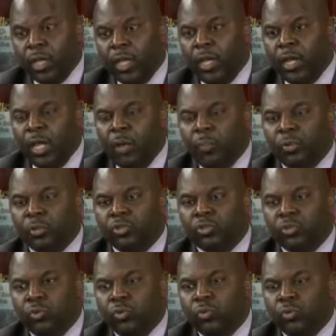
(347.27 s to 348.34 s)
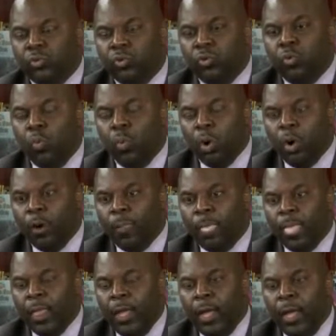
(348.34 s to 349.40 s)
in helping students who were
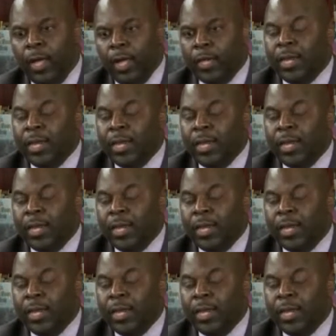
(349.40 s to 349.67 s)
uh,